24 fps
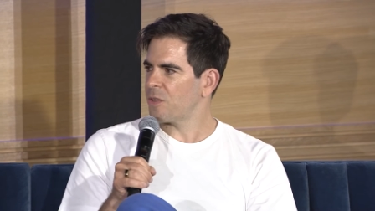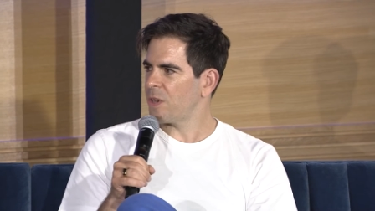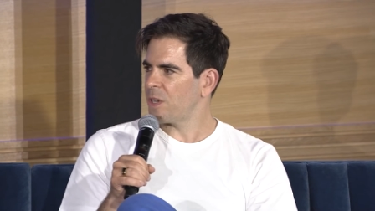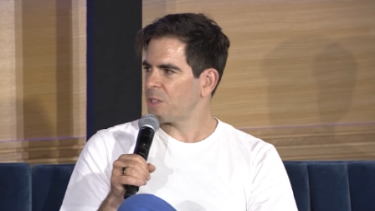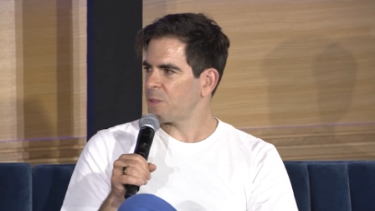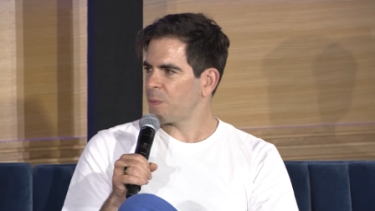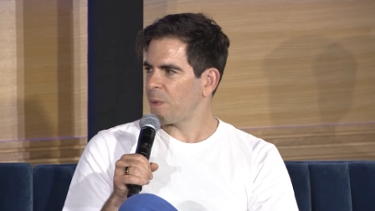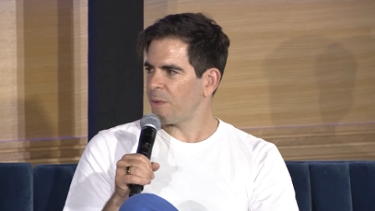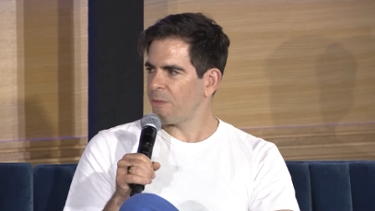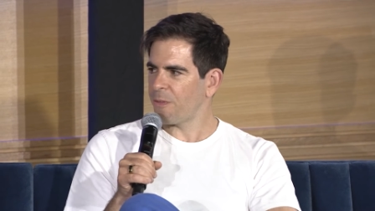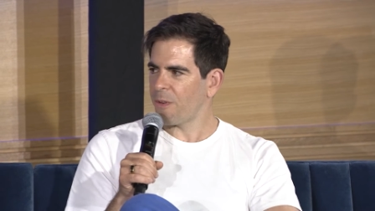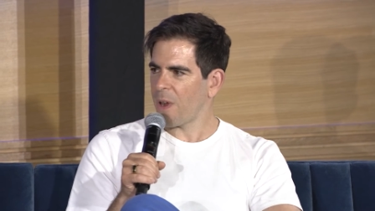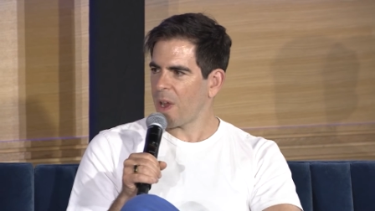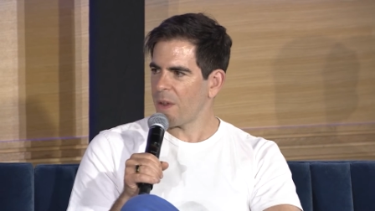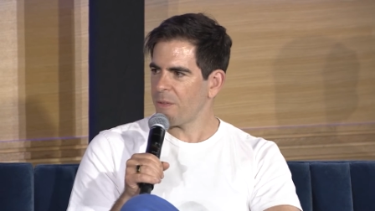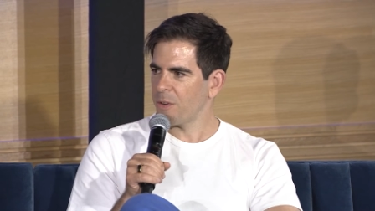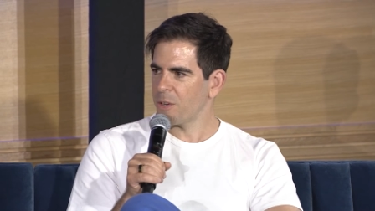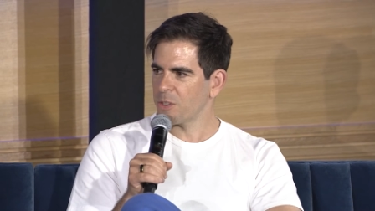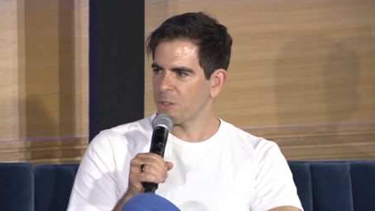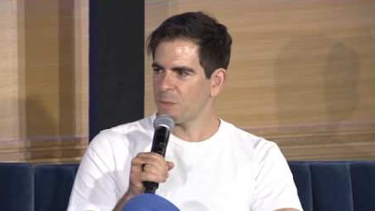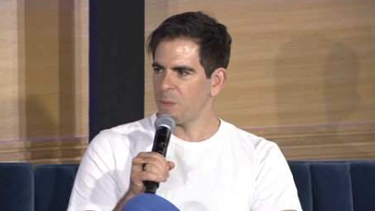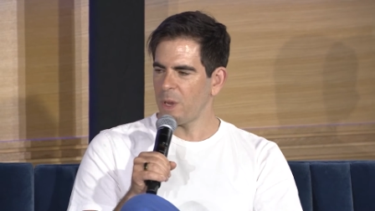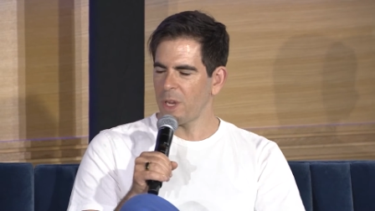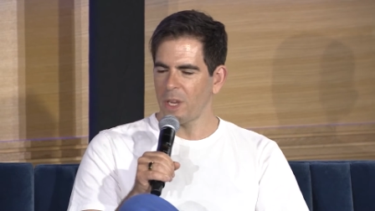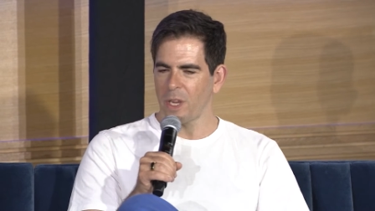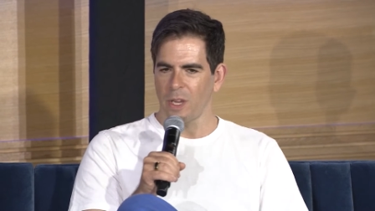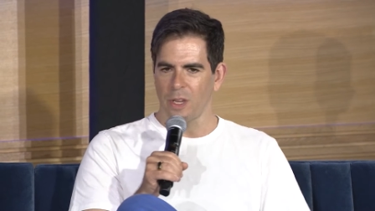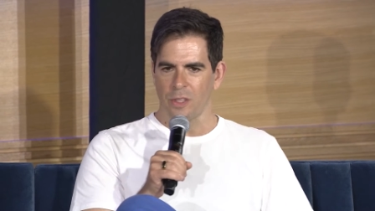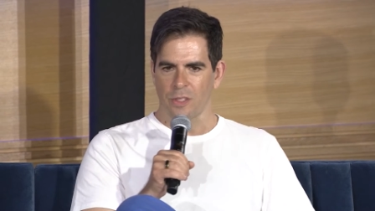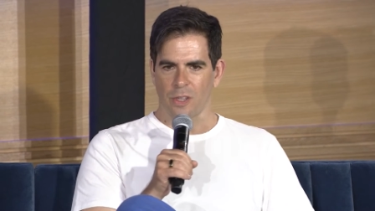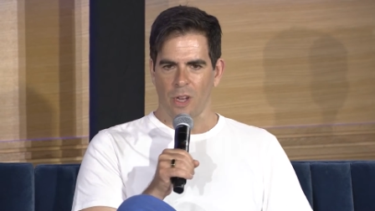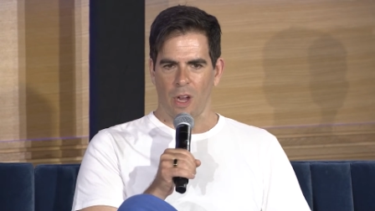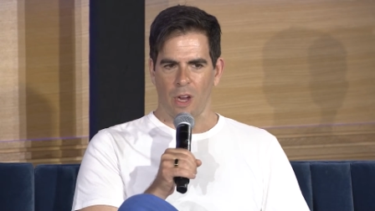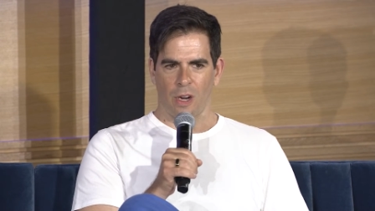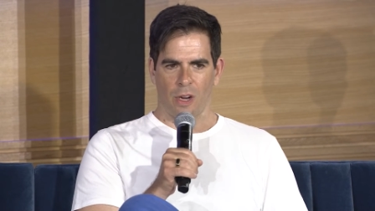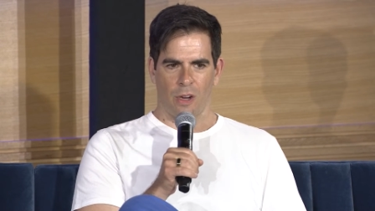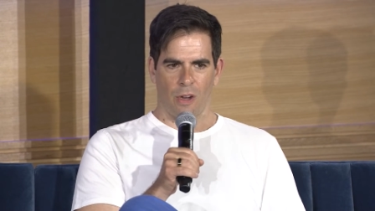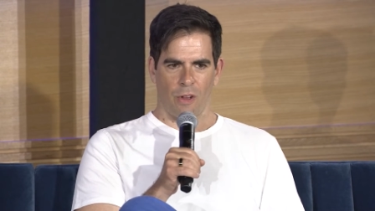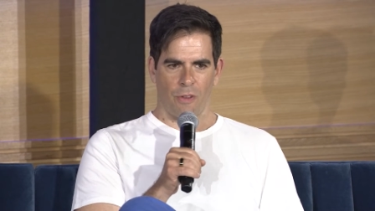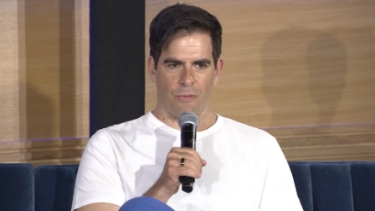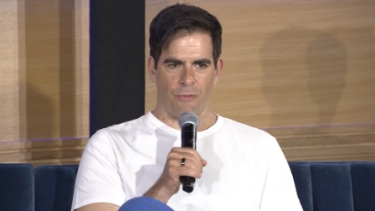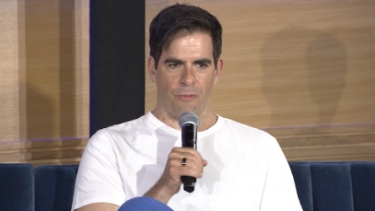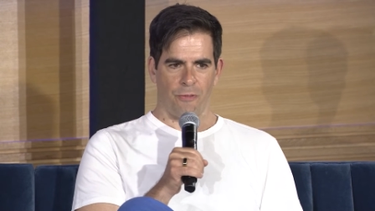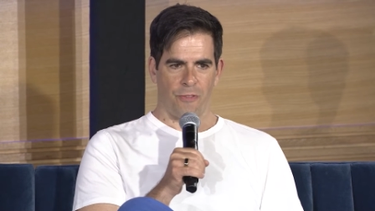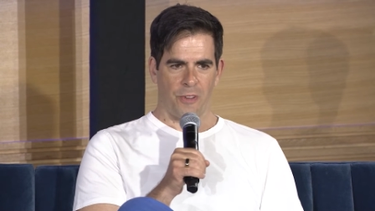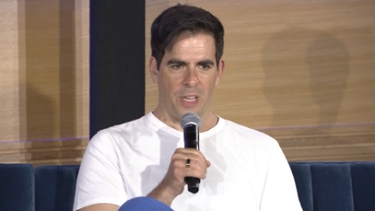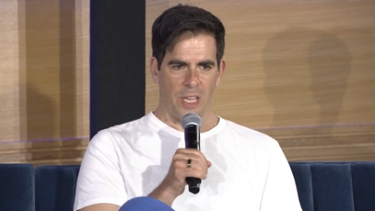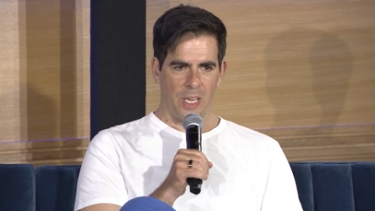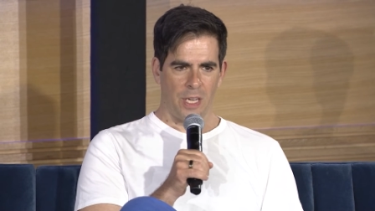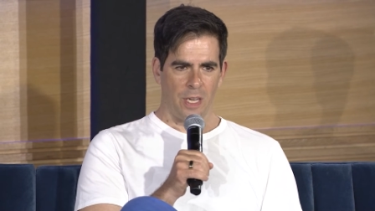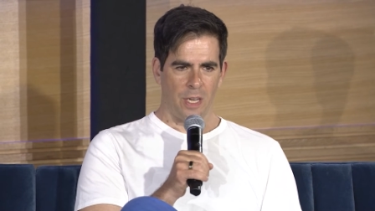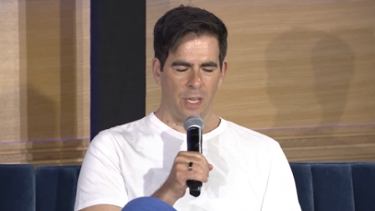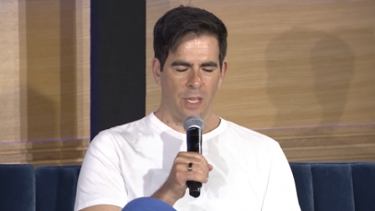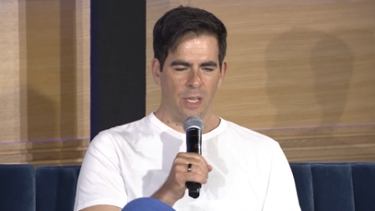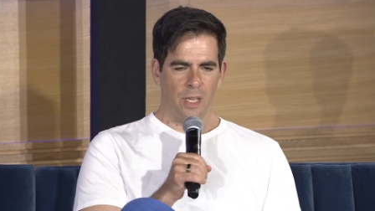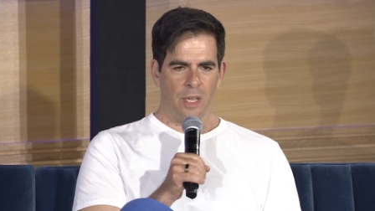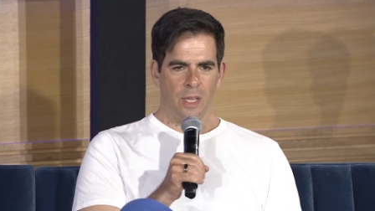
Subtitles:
I spent 5 years making a doc called Fin